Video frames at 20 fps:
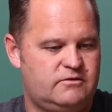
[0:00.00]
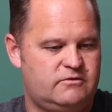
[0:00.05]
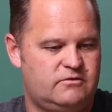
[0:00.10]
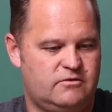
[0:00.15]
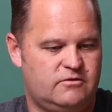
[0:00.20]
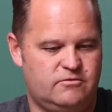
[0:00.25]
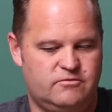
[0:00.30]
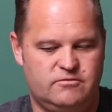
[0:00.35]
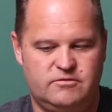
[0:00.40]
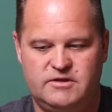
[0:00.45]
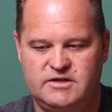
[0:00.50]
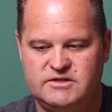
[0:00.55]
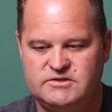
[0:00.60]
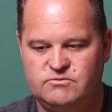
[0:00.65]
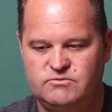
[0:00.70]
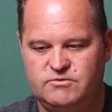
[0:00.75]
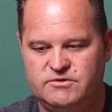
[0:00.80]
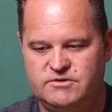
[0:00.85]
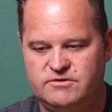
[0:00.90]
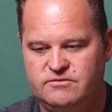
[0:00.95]
So
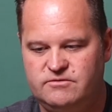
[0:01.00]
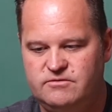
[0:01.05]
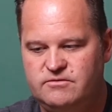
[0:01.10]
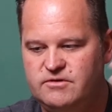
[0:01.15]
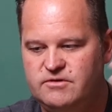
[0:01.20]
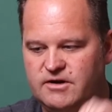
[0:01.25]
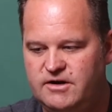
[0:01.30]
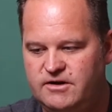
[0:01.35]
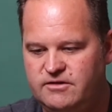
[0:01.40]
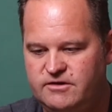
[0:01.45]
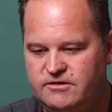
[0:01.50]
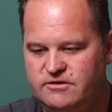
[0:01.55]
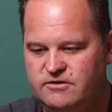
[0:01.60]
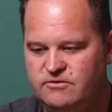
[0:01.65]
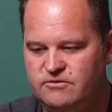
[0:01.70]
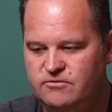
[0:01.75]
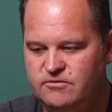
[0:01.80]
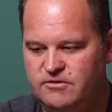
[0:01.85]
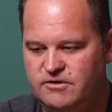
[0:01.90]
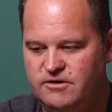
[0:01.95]
that's one that I like to
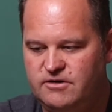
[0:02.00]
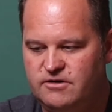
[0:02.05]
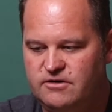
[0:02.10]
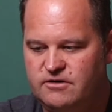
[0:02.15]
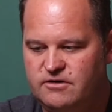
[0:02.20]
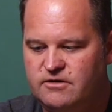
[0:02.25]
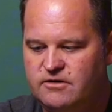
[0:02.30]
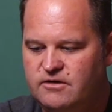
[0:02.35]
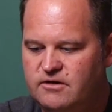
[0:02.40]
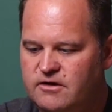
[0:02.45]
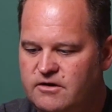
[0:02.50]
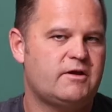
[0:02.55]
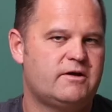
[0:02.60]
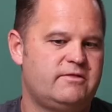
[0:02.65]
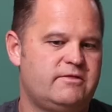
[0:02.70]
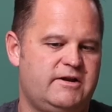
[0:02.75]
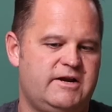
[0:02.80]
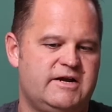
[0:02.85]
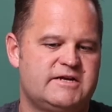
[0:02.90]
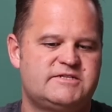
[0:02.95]
do there.
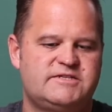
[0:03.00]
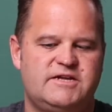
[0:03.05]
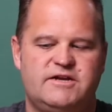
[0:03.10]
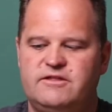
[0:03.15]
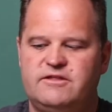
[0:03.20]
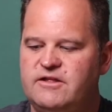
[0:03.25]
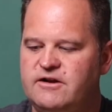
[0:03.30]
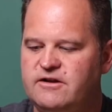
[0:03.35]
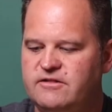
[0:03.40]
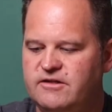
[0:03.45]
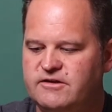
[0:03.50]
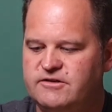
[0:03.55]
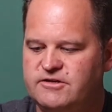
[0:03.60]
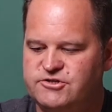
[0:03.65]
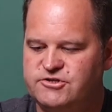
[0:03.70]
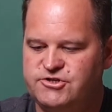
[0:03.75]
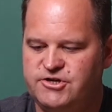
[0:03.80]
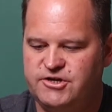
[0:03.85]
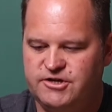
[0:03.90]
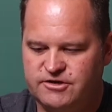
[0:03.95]
The next setting that I like
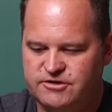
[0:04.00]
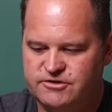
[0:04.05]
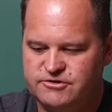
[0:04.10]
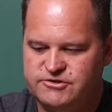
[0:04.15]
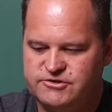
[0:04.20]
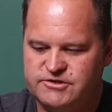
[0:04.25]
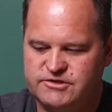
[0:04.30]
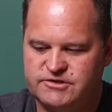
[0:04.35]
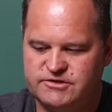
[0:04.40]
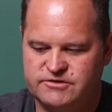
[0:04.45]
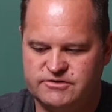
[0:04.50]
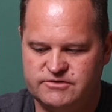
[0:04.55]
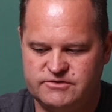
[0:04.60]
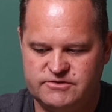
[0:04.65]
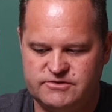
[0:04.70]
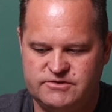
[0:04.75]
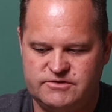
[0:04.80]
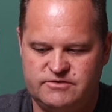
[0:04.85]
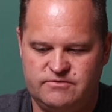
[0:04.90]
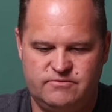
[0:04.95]
to change
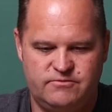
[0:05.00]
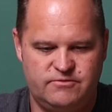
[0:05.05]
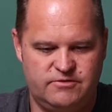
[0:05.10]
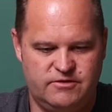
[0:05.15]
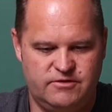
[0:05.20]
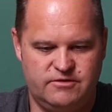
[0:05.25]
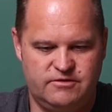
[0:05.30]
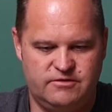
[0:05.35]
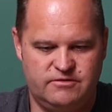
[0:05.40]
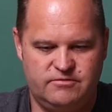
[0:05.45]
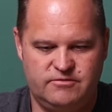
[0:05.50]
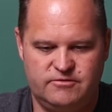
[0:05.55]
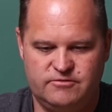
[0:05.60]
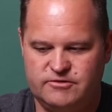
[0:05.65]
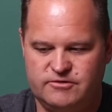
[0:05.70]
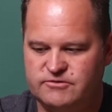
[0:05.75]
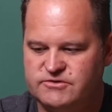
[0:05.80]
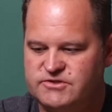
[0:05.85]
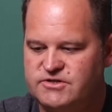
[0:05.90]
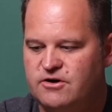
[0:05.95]
is for the
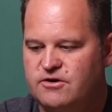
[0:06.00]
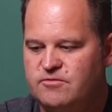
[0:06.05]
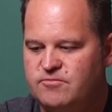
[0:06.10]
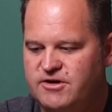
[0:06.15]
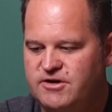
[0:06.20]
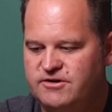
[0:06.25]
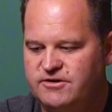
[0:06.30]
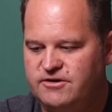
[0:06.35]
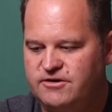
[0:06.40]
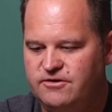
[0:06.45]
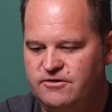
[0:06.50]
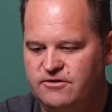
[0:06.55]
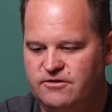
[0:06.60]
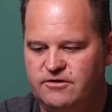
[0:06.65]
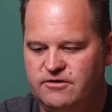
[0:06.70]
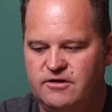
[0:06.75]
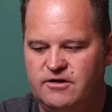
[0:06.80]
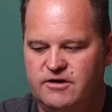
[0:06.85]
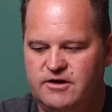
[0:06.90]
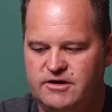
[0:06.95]
little star button
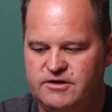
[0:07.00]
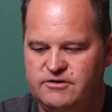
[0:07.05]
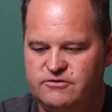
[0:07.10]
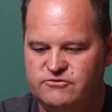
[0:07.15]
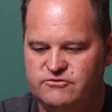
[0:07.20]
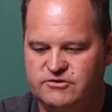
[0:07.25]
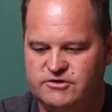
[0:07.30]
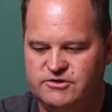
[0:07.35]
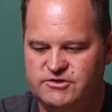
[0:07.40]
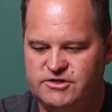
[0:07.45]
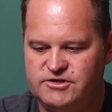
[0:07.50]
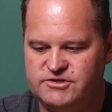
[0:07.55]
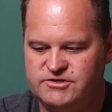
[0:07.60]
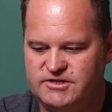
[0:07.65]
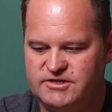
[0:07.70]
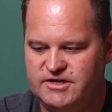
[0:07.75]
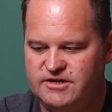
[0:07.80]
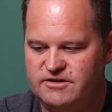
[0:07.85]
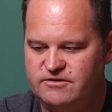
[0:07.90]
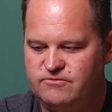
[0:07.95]
here. I usually
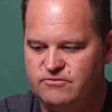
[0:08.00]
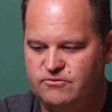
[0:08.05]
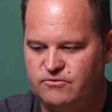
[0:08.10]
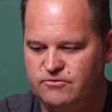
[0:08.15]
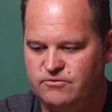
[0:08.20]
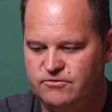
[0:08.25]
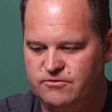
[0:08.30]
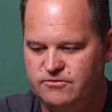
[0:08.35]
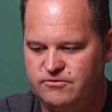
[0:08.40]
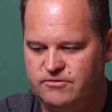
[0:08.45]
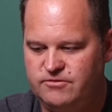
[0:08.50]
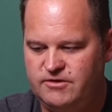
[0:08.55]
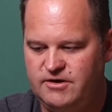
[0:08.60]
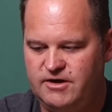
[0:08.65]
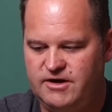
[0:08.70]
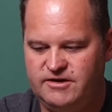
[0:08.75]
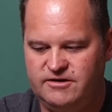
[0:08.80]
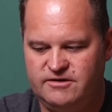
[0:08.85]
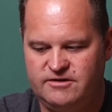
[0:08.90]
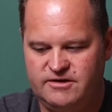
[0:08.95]
change that for
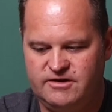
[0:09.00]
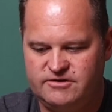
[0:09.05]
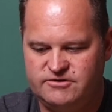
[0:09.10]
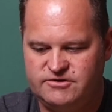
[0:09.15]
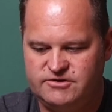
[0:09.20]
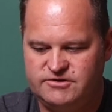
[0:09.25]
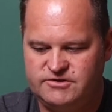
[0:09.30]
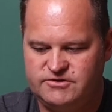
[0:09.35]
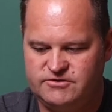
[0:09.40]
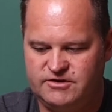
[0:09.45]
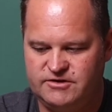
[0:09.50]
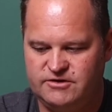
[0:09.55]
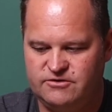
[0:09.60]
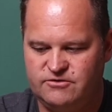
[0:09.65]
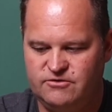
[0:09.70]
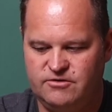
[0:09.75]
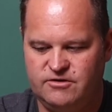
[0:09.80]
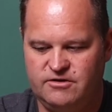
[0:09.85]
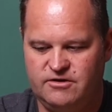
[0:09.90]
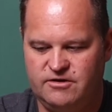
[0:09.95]
the eye detection, so I can
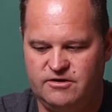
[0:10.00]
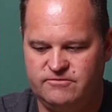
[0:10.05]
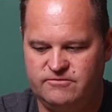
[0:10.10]
turn it